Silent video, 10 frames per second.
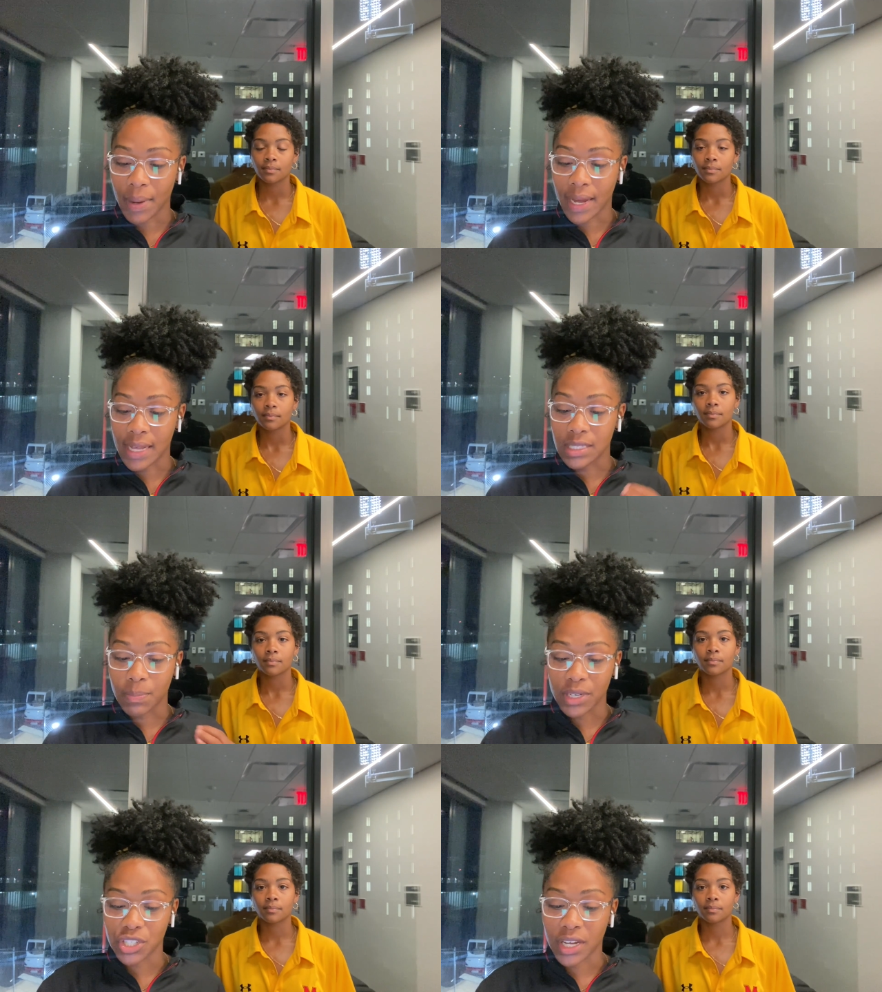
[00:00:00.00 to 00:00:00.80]

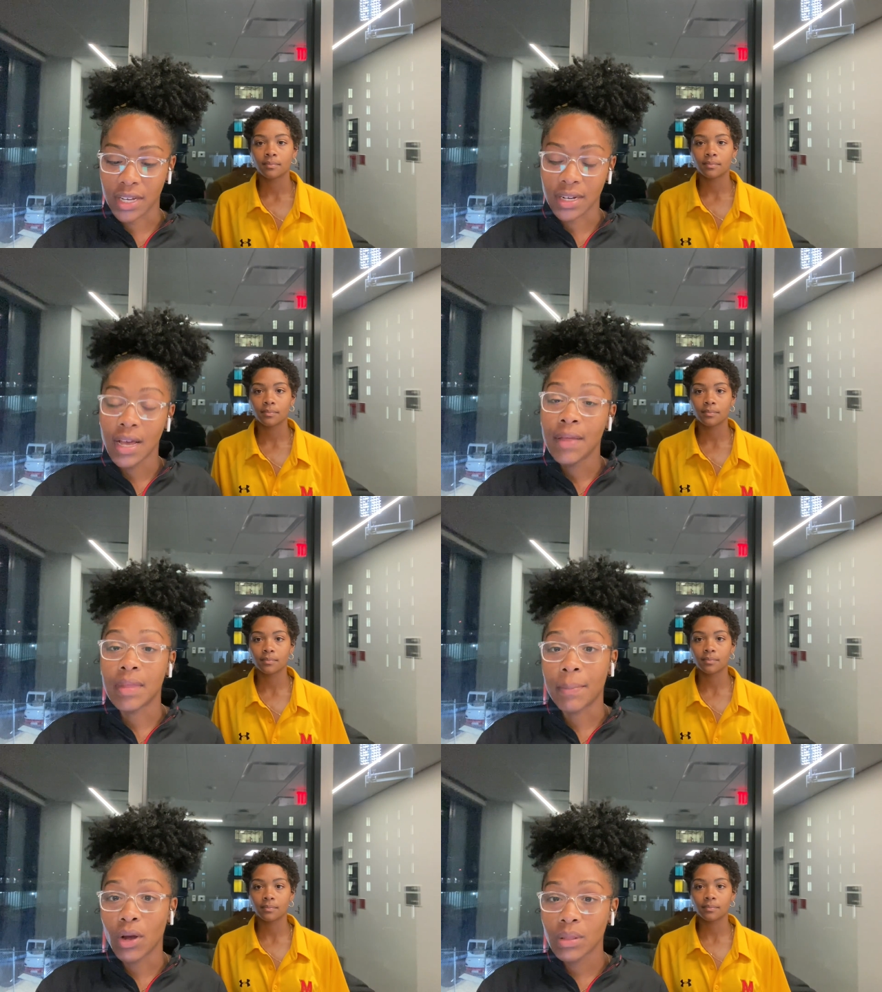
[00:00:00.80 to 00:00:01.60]
Speaker 1: against Michigan.
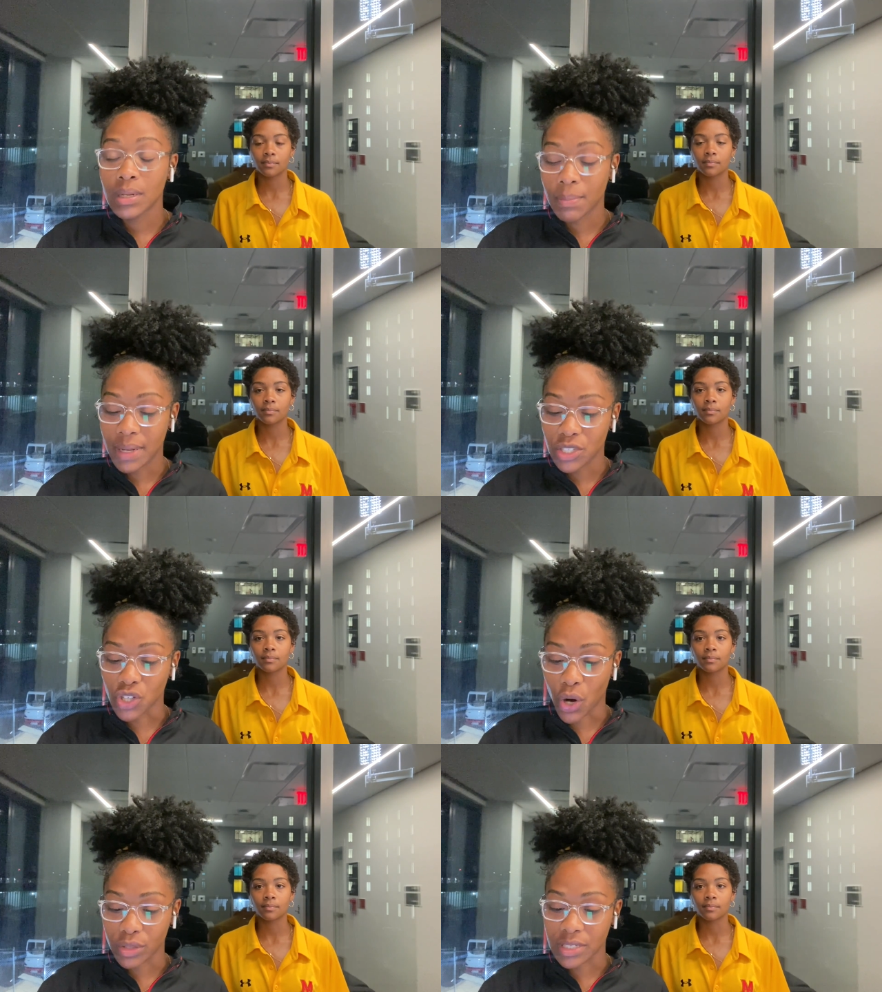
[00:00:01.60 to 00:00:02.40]
The Maryland men's
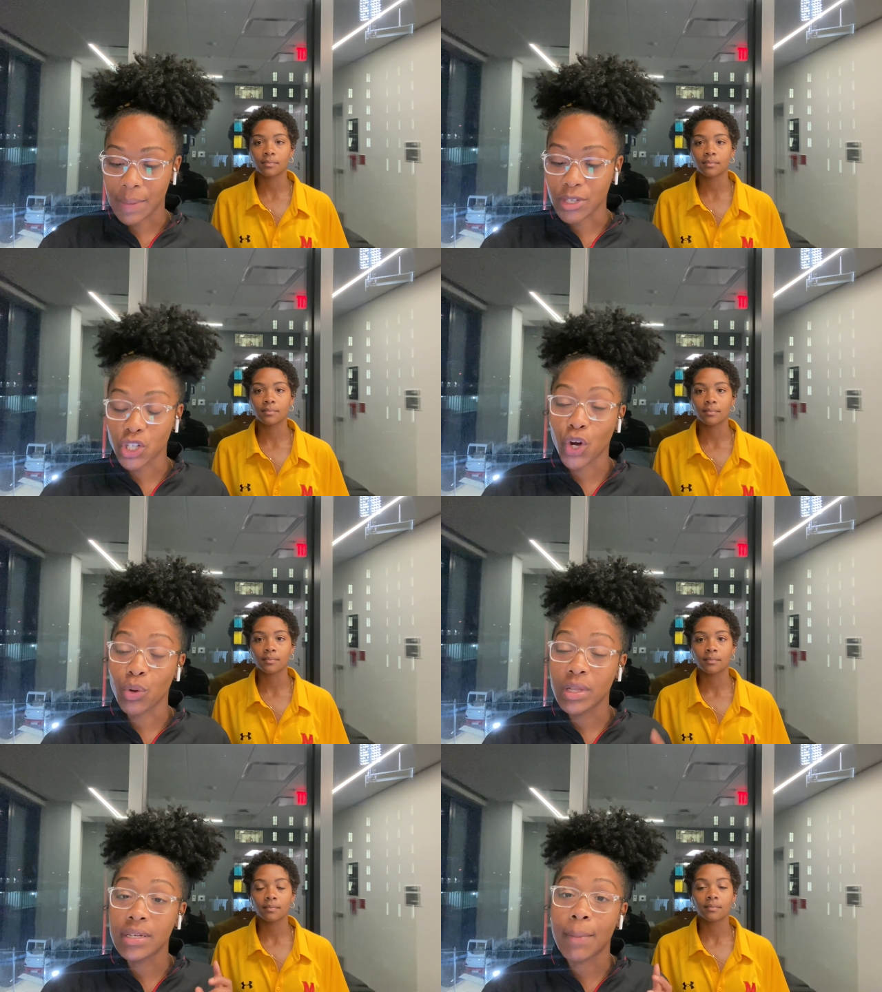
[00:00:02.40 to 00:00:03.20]
soccer team is
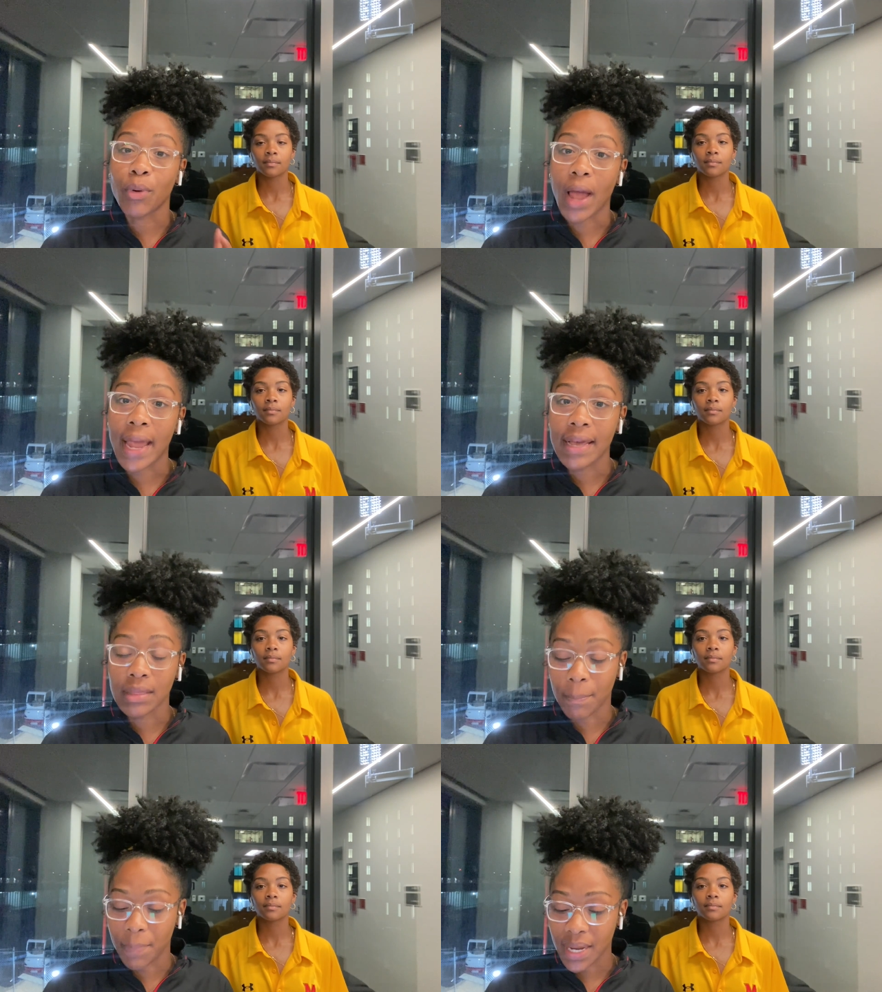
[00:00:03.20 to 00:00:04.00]
currently number 8
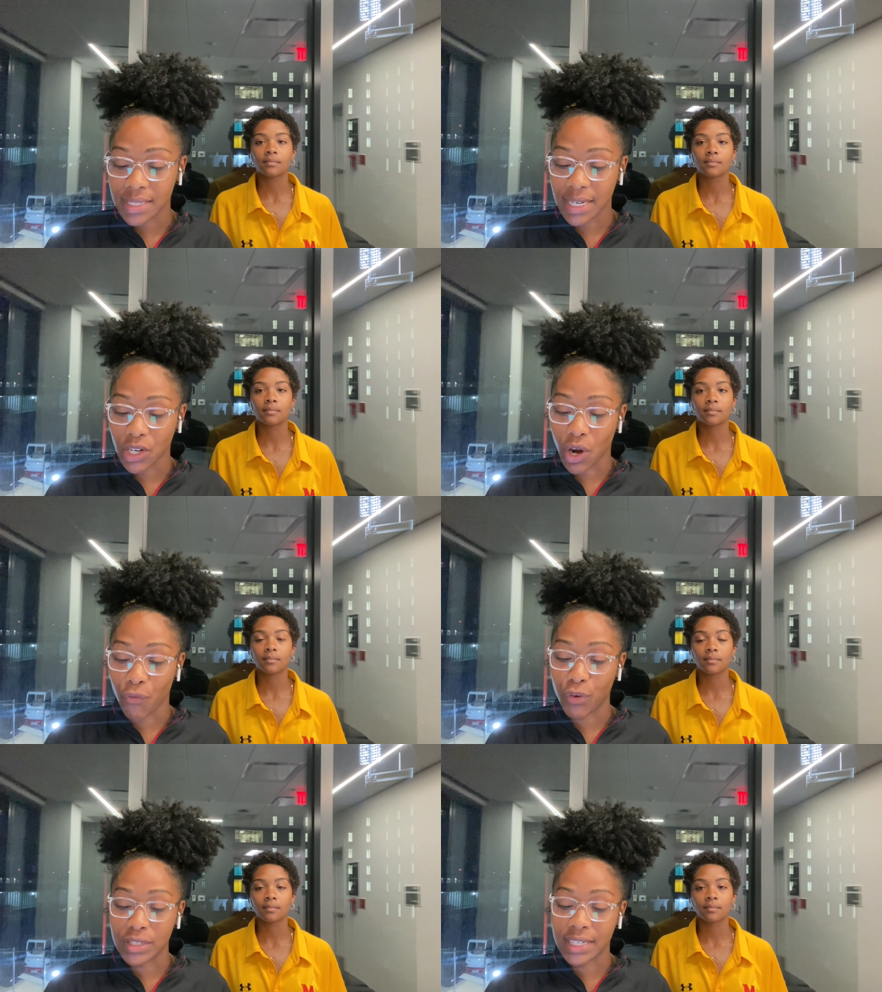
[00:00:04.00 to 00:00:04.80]
in the Big Ten
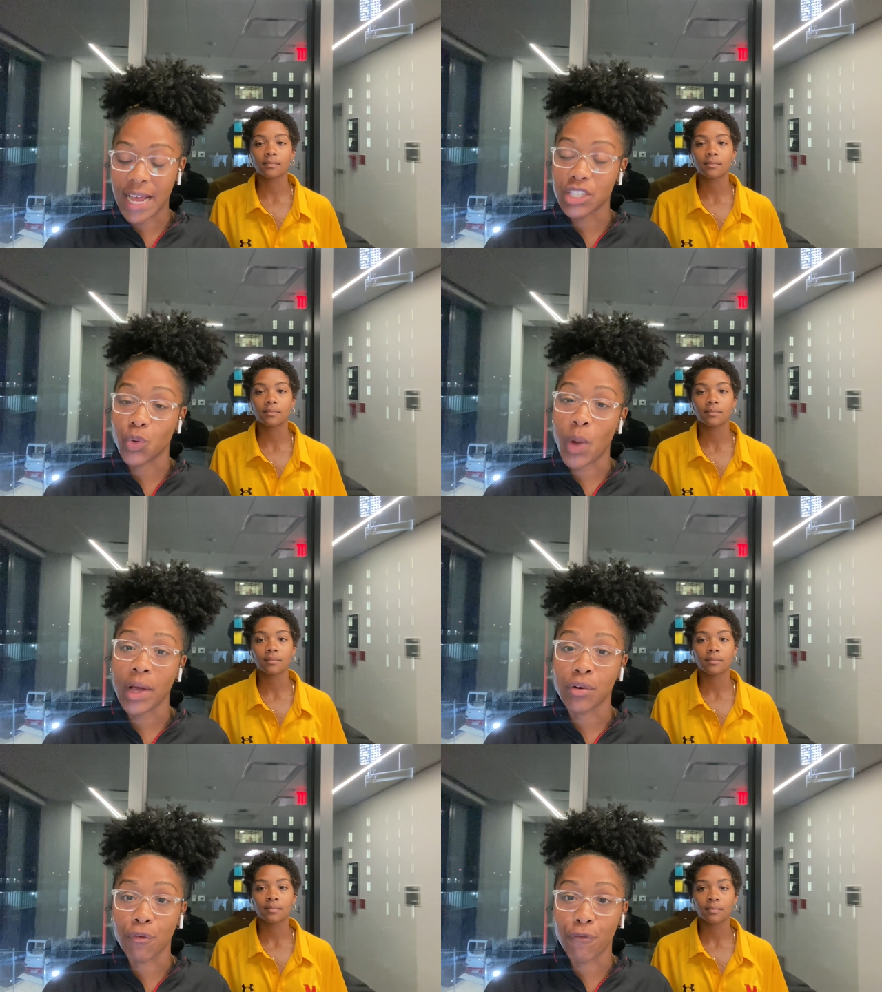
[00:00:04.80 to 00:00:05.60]
Conference and has a
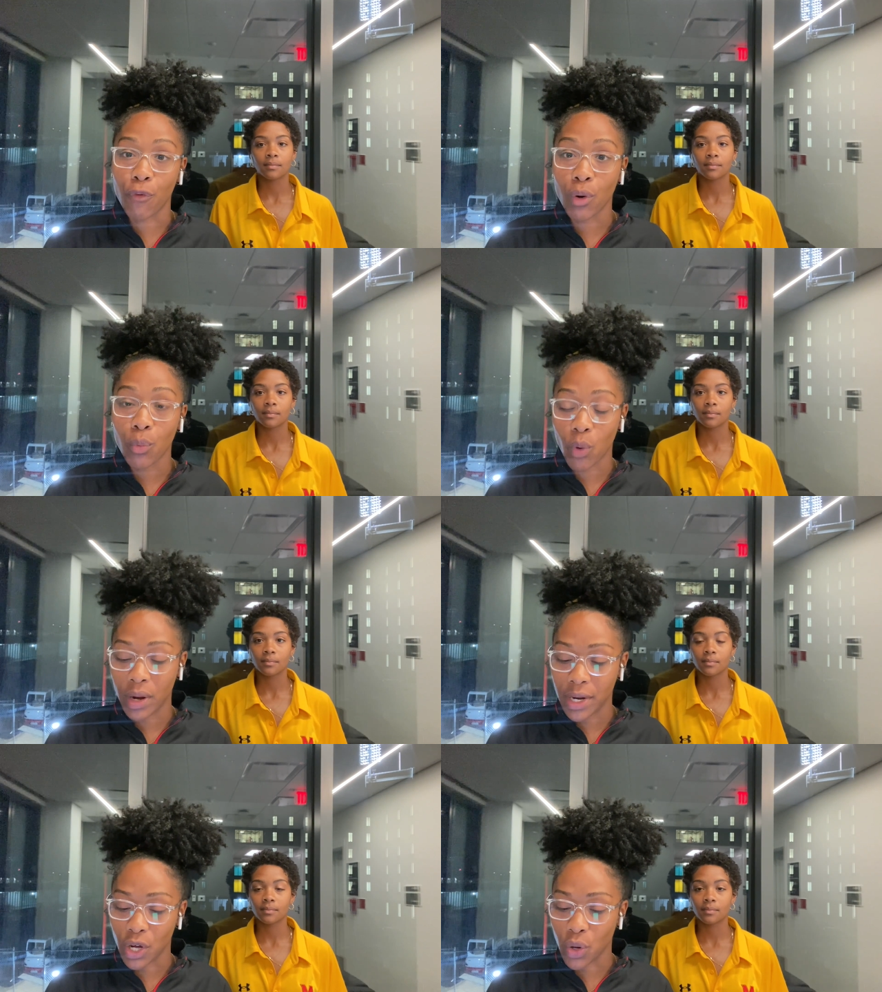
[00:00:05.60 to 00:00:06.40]
record of
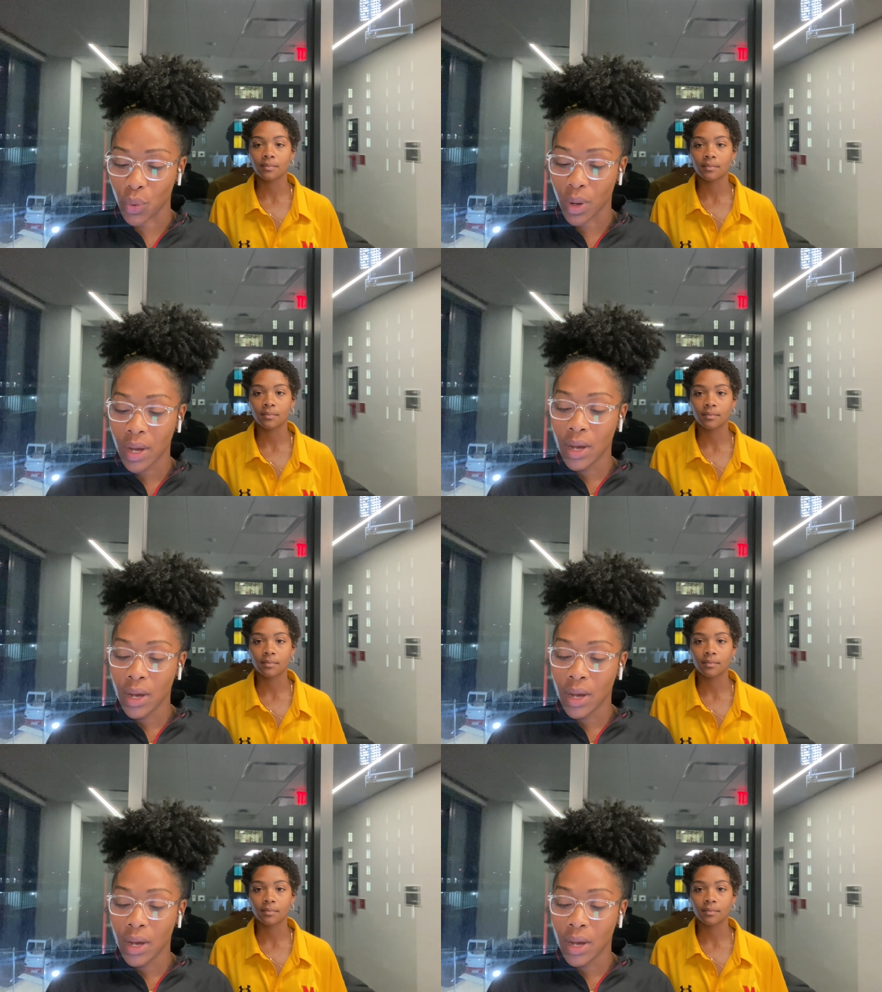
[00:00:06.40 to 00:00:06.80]
4-1-0,